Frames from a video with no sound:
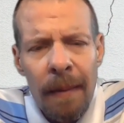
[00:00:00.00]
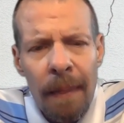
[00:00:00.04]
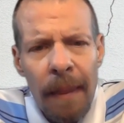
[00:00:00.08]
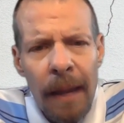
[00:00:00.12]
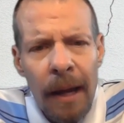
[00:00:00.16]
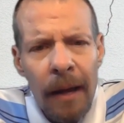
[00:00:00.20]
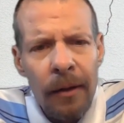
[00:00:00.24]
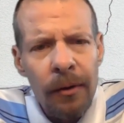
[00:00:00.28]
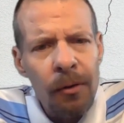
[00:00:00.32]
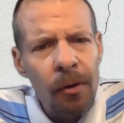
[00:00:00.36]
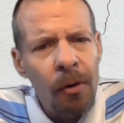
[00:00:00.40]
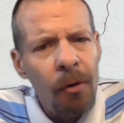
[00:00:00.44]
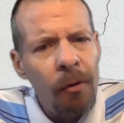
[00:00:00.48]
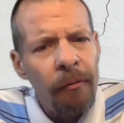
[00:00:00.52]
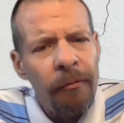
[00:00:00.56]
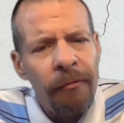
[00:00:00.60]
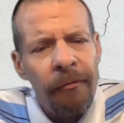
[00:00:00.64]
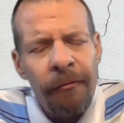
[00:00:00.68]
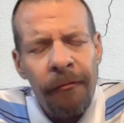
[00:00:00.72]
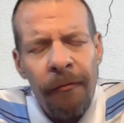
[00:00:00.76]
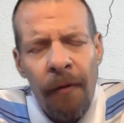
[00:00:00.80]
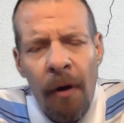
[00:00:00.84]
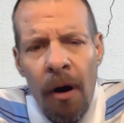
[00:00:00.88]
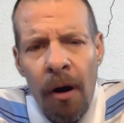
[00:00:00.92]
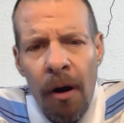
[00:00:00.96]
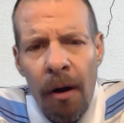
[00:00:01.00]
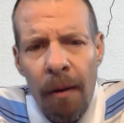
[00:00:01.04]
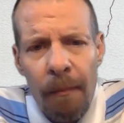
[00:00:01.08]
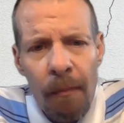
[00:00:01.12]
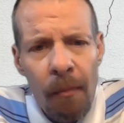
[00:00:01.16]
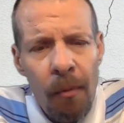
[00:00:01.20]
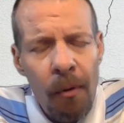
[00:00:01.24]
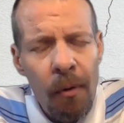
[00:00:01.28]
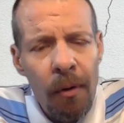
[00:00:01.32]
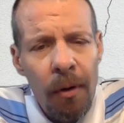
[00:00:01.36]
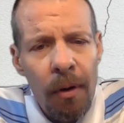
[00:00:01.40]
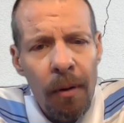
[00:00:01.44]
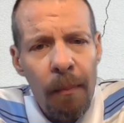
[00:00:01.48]
that know far
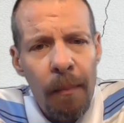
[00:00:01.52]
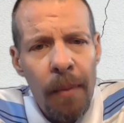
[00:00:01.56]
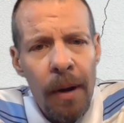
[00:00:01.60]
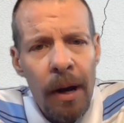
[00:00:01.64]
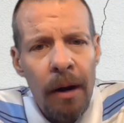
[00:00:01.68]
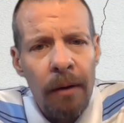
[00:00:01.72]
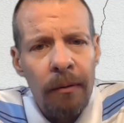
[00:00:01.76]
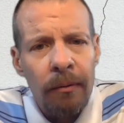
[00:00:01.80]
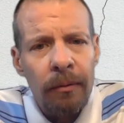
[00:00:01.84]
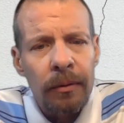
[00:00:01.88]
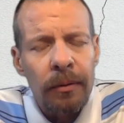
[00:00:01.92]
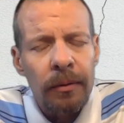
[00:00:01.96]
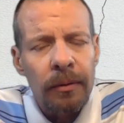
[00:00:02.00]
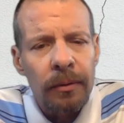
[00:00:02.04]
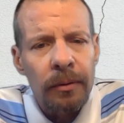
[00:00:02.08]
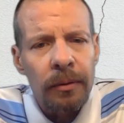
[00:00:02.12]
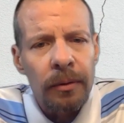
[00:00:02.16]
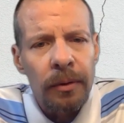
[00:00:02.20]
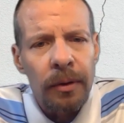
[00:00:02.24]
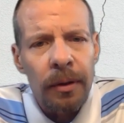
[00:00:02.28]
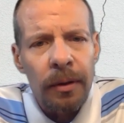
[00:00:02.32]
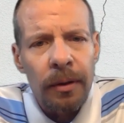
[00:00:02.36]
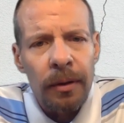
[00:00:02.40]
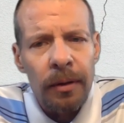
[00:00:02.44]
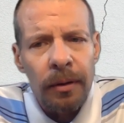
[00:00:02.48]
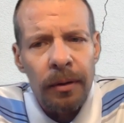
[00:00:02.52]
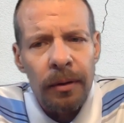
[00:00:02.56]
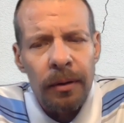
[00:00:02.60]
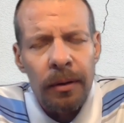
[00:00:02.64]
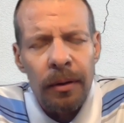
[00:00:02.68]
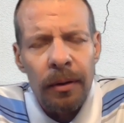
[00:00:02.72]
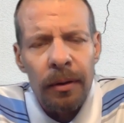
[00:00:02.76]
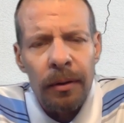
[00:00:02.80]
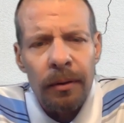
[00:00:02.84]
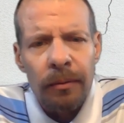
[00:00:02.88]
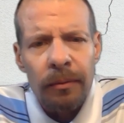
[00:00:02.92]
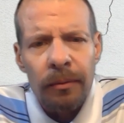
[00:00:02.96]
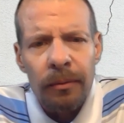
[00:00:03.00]
more about
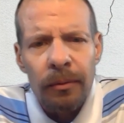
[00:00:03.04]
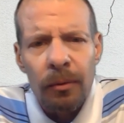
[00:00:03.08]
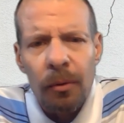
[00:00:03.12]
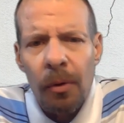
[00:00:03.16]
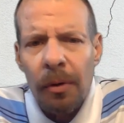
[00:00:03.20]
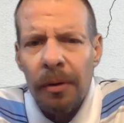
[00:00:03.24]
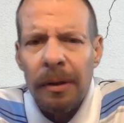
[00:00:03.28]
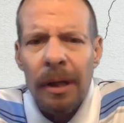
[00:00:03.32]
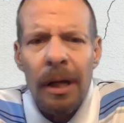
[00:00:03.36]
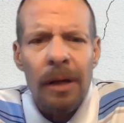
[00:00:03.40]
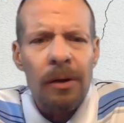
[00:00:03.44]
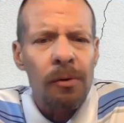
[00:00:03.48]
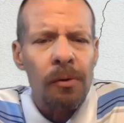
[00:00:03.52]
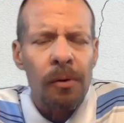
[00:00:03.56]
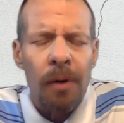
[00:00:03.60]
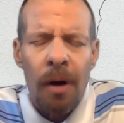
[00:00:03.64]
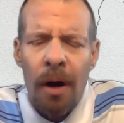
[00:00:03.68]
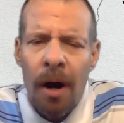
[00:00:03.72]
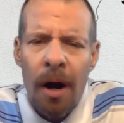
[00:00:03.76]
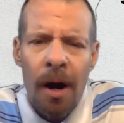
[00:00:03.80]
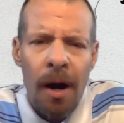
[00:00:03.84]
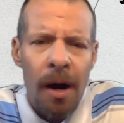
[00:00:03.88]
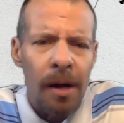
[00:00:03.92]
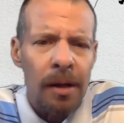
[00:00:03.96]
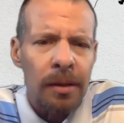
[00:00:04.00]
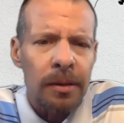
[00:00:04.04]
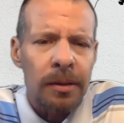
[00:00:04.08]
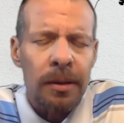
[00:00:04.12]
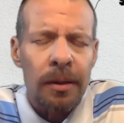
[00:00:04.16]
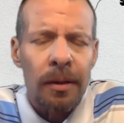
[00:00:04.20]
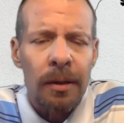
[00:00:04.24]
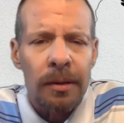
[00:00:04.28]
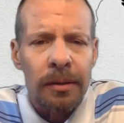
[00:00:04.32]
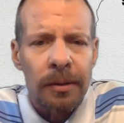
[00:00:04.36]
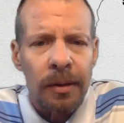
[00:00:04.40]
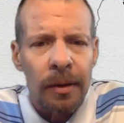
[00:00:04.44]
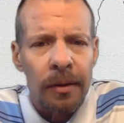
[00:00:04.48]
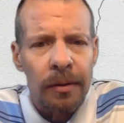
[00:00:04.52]
the Norteño cause and
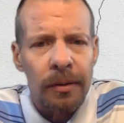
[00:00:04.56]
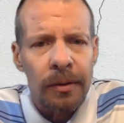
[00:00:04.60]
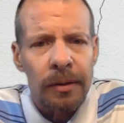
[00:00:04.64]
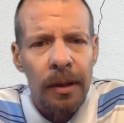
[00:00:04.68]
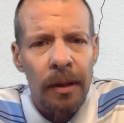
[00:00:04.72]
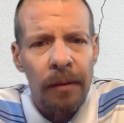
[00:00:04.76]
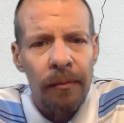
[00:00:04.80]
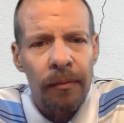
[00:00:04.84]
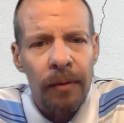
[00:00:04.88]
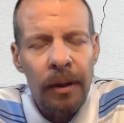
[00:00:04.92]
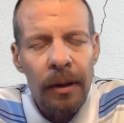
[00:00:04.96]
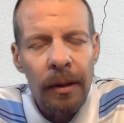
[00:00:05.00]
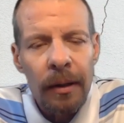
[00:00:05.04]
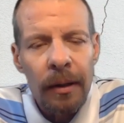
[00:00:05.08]
all this other stuff